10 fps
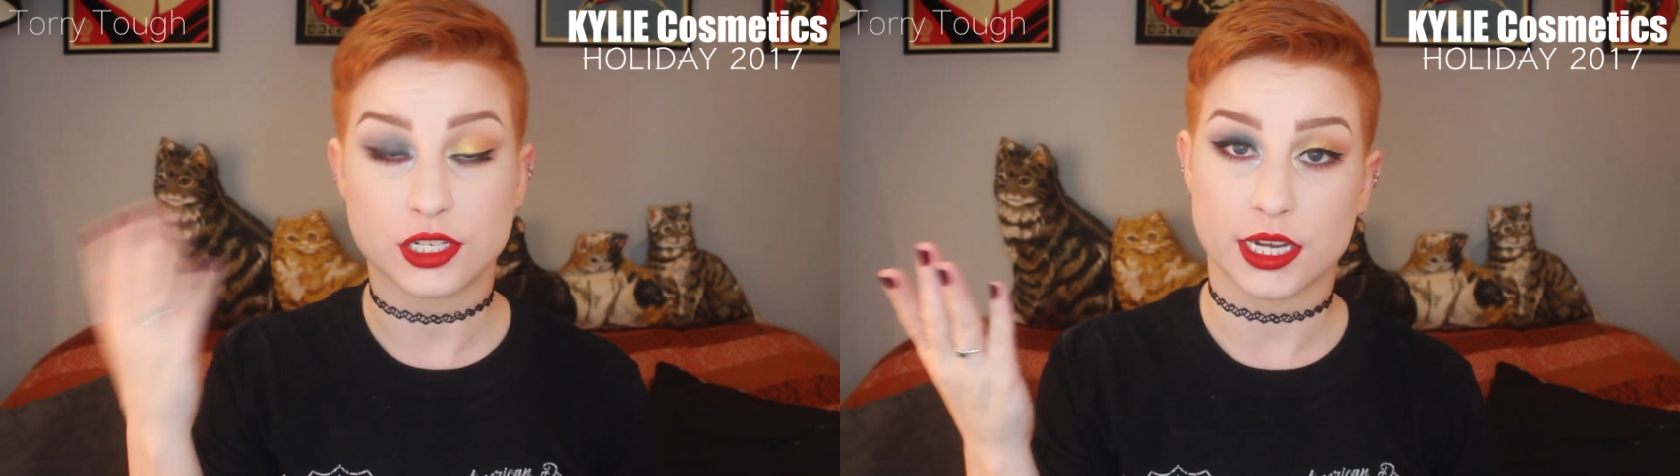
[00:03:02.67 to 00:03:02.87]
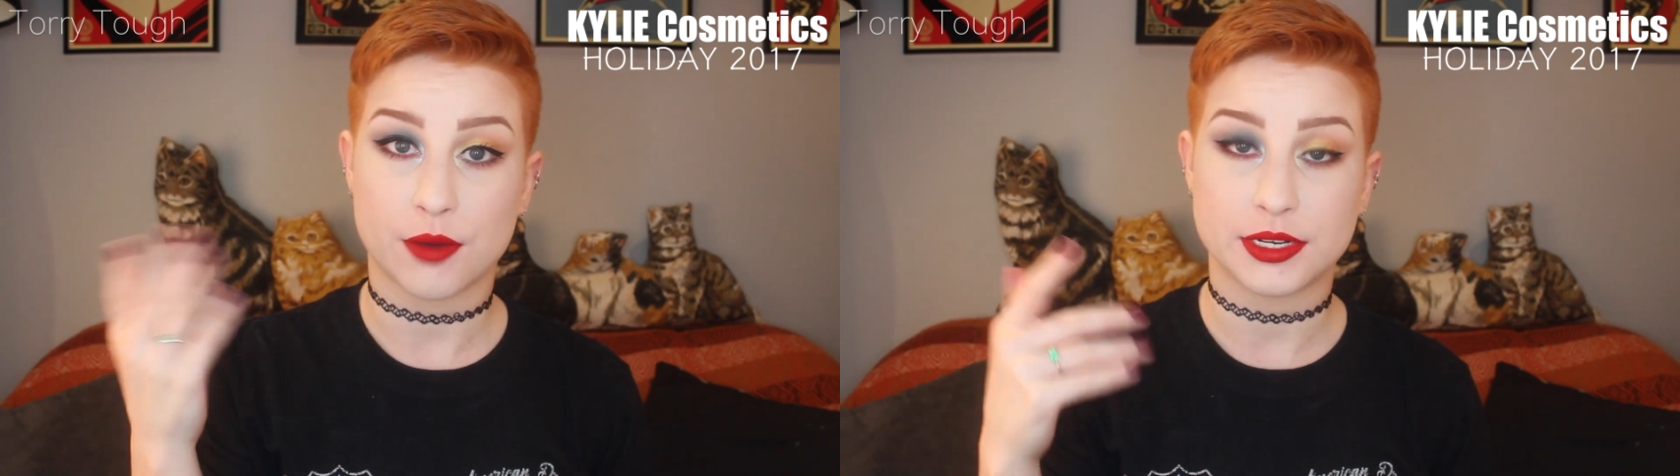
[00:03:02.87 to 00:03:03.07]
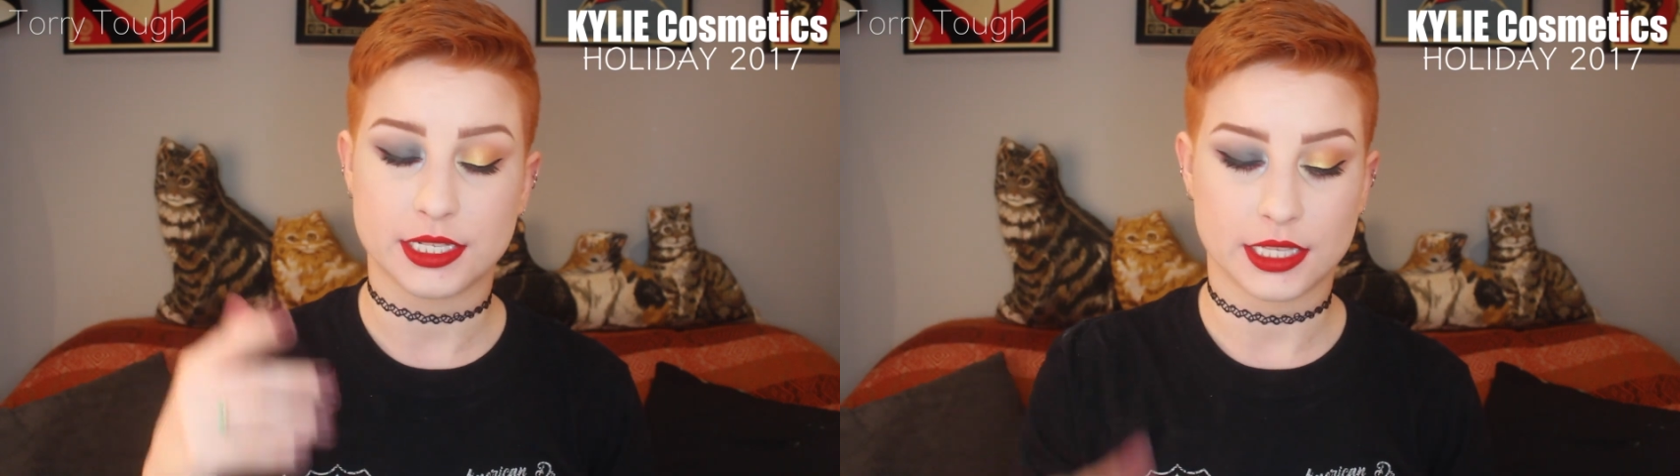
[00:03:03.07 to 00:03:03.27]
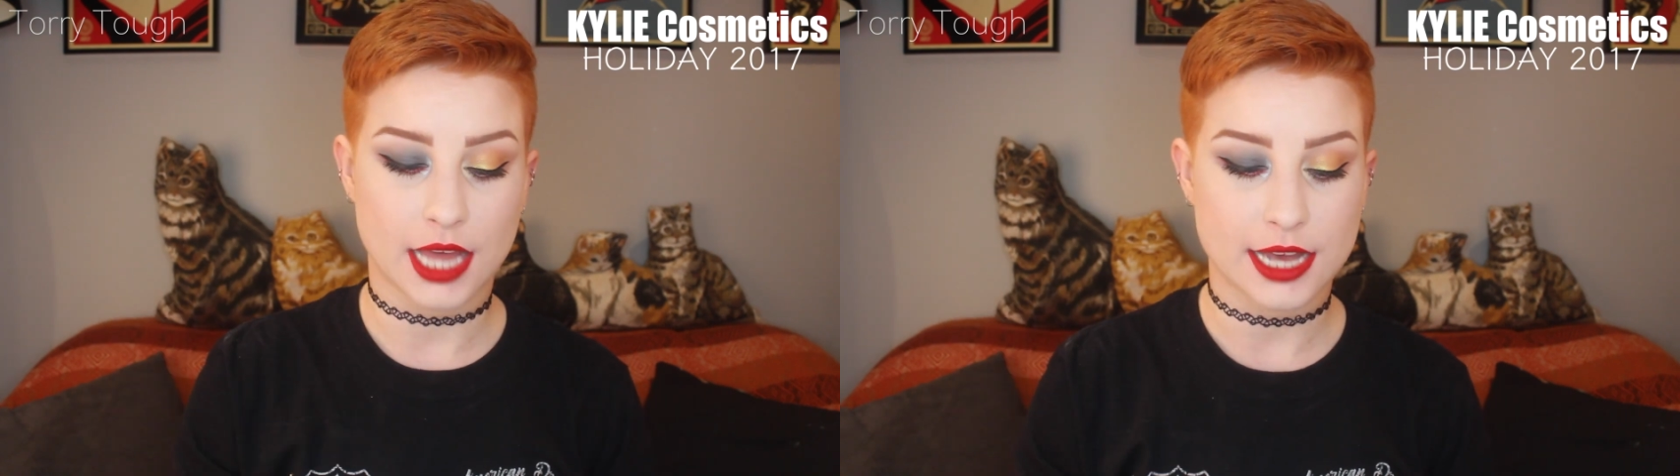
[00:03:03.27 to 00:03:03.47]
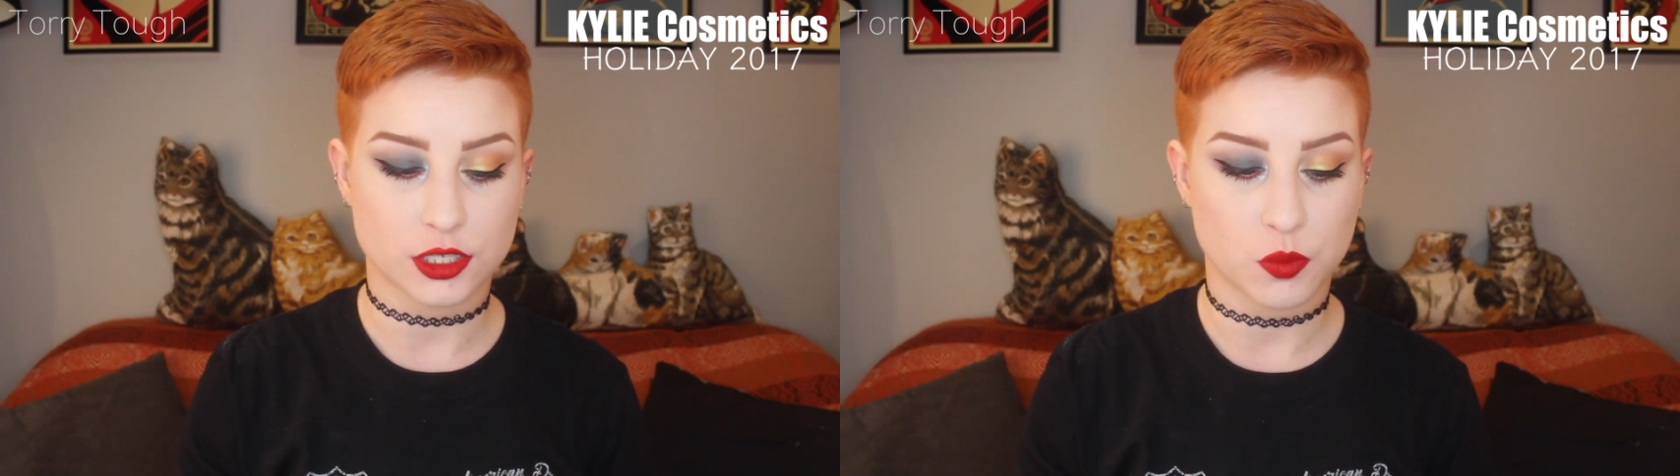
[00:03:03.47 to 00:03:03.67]
just like how I did the
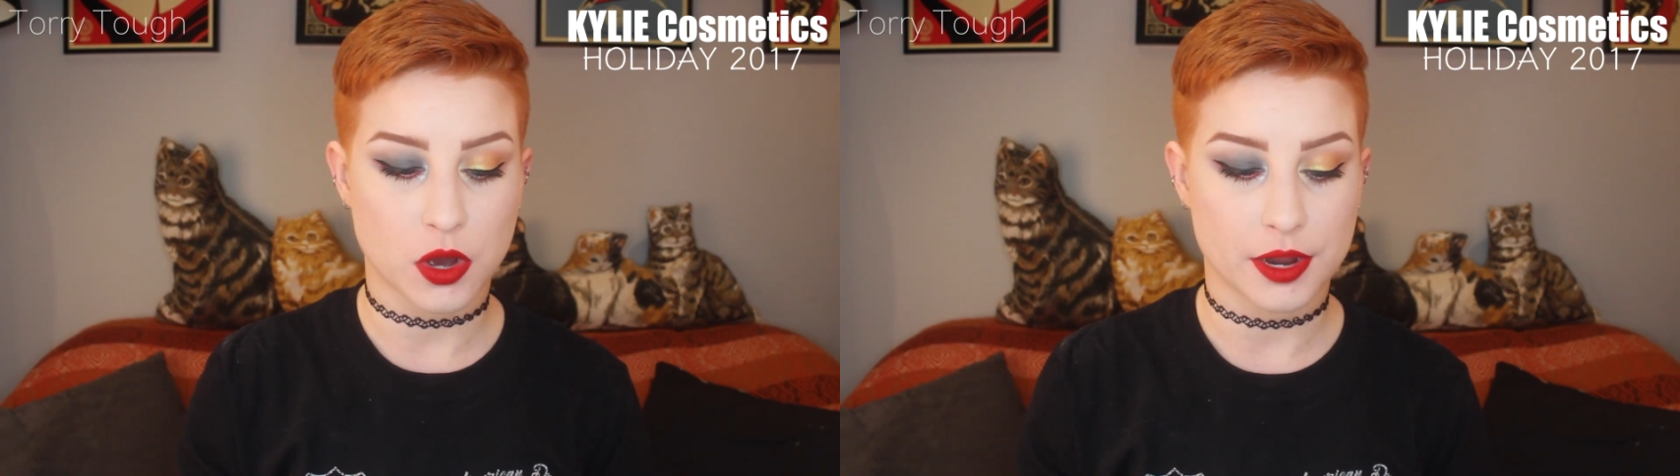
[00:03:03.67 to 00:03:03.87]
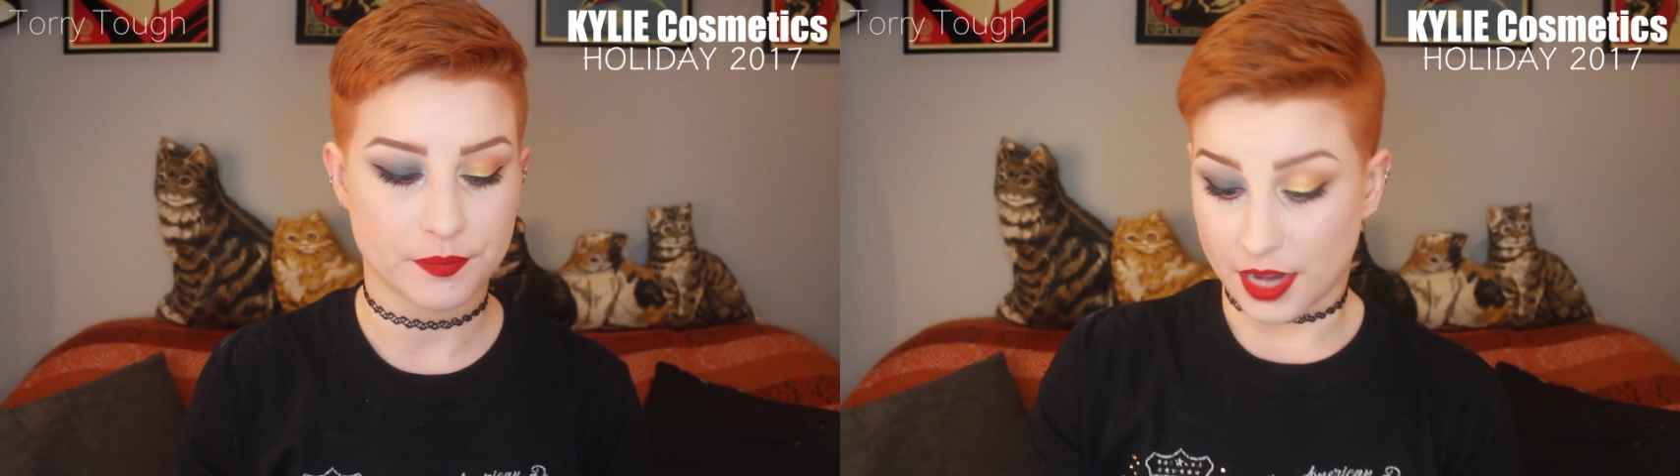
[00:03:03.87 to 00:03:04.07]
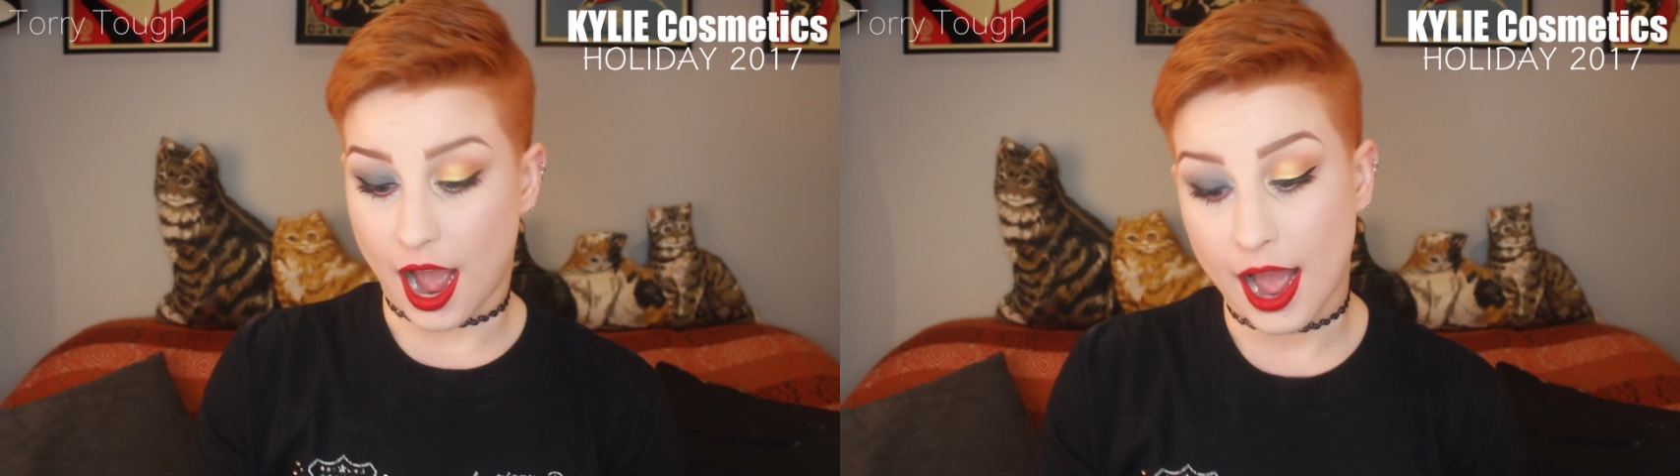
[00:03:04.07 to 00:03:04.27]
last one.